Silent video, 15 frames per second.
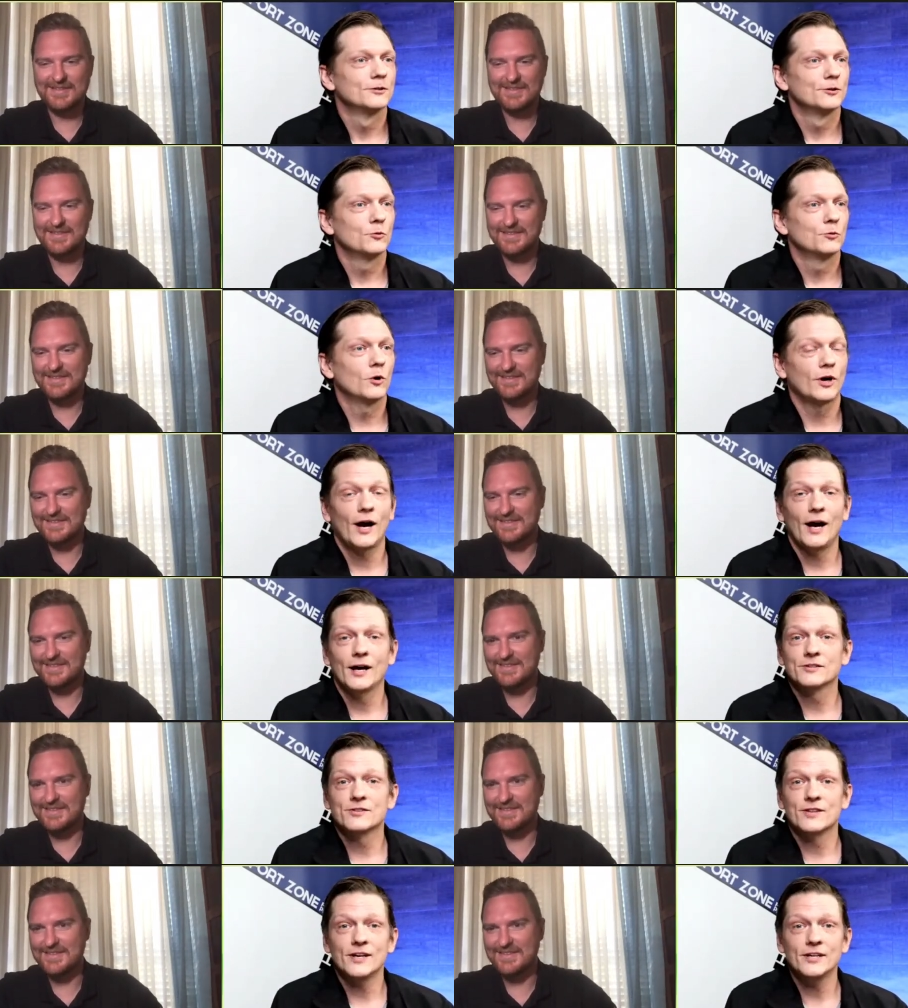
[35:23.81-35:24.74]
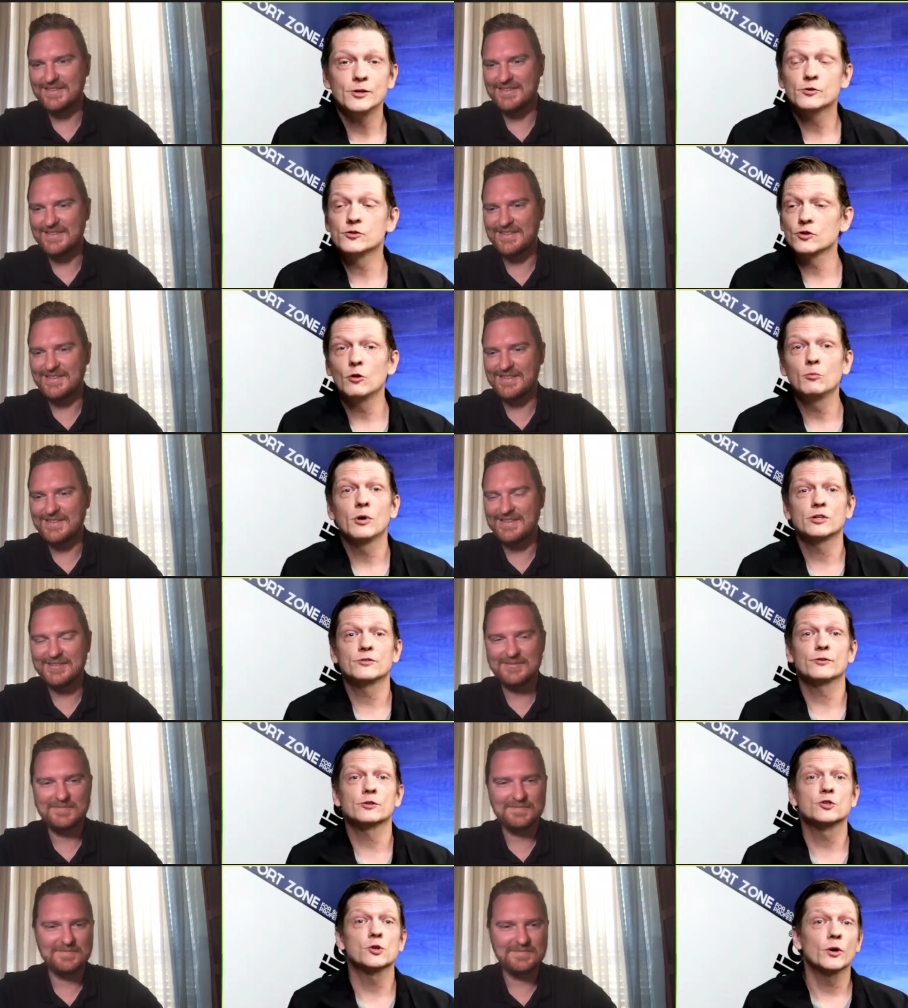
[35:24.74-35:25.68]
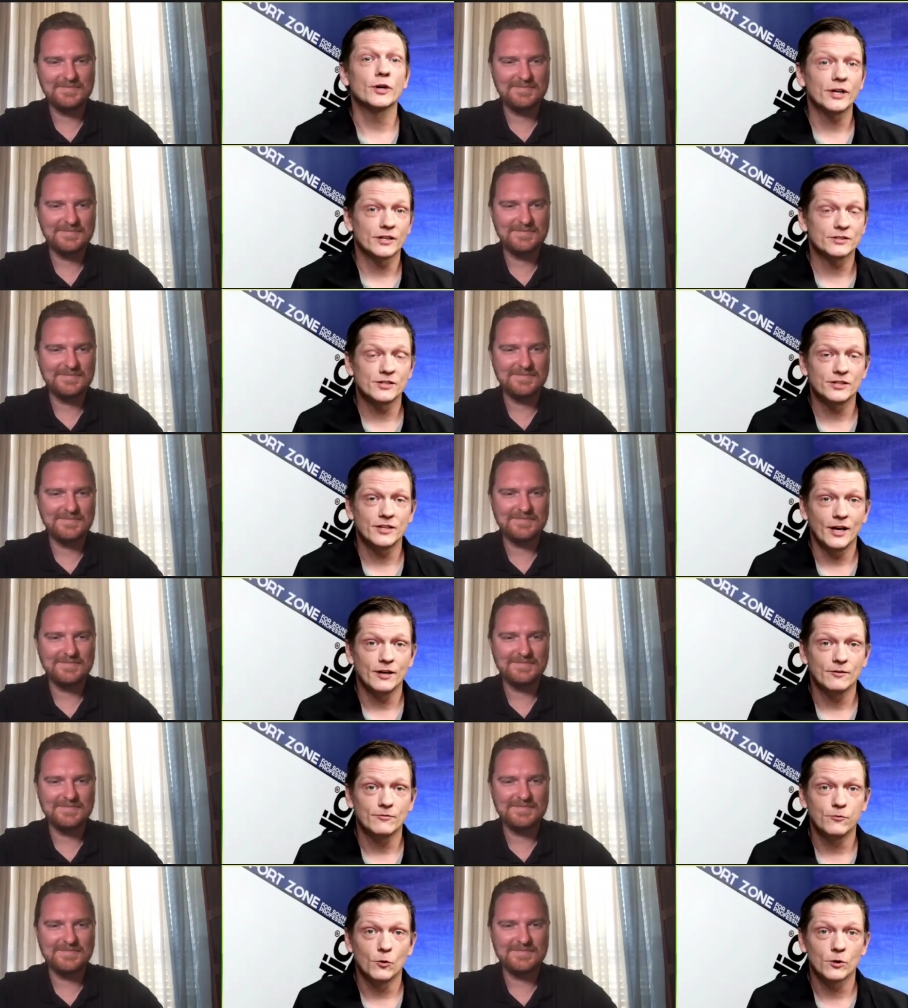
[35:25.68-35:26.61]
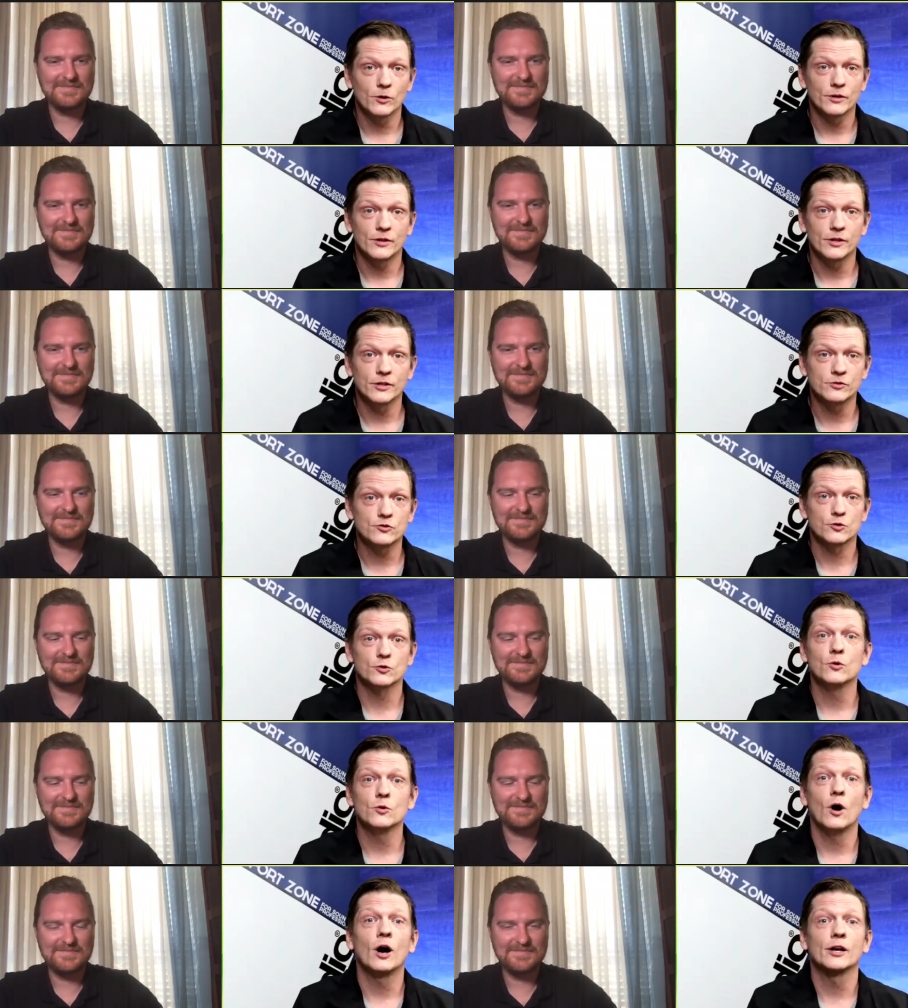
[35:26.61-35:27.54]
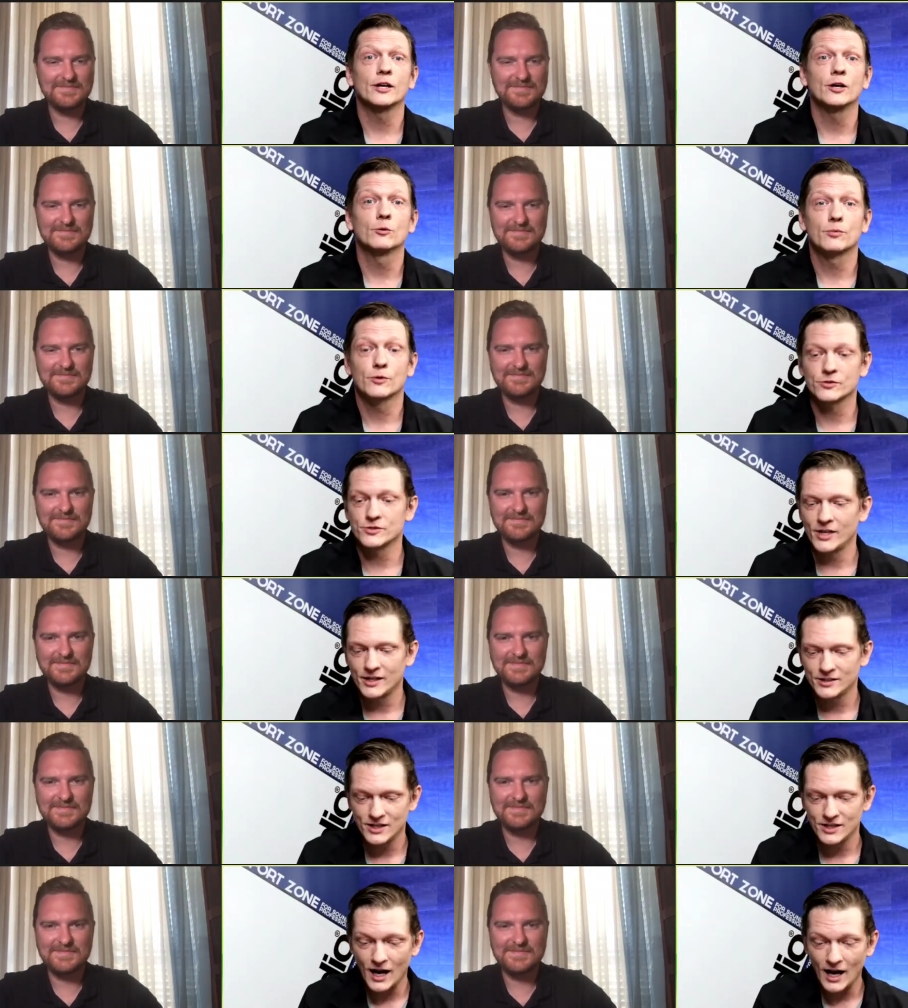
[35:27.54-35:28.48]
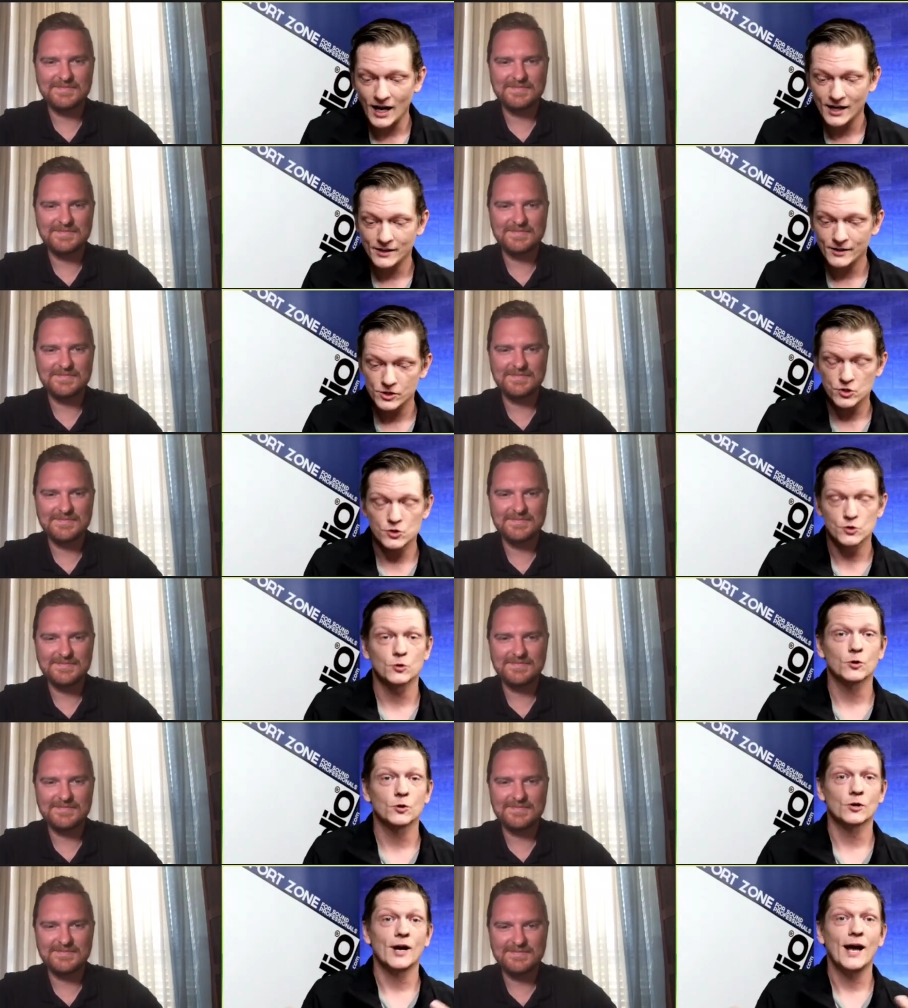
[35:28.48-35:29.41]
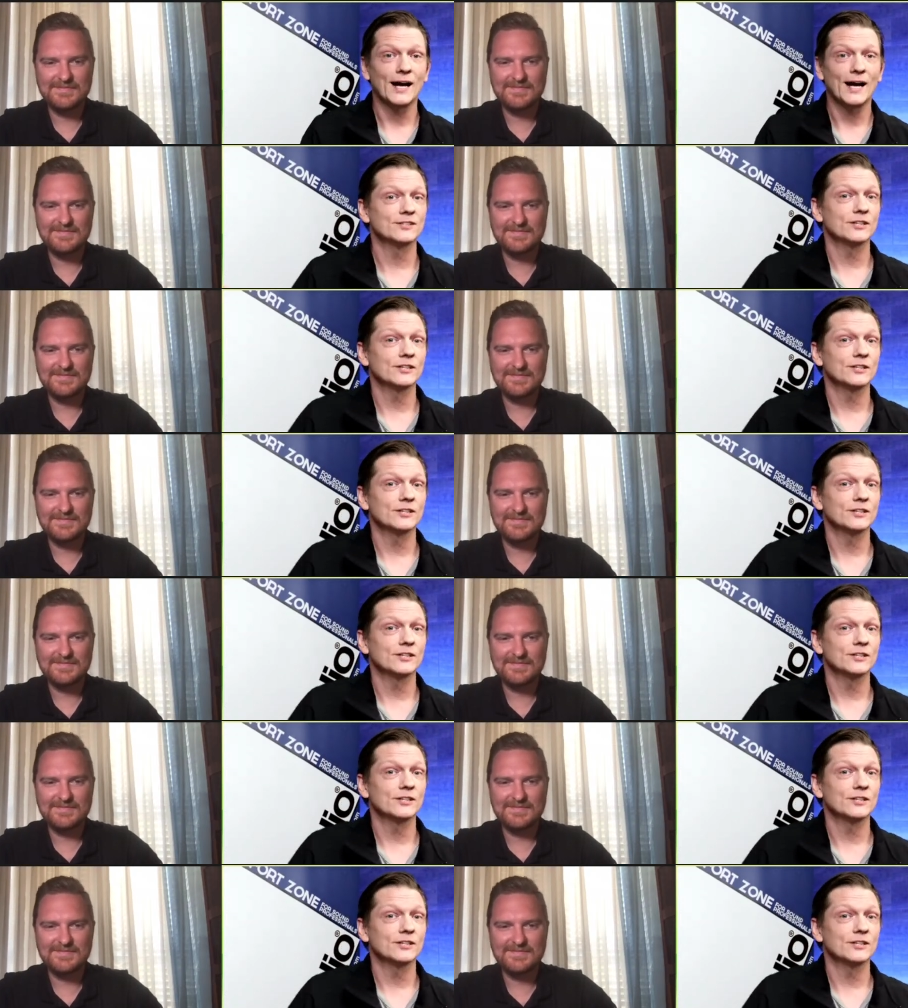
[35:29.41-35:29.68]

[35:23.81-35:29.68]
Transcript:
Speaker 1: Well, guys, thank you so much for joining us today for this Trew Audio Presents on the Shure Axient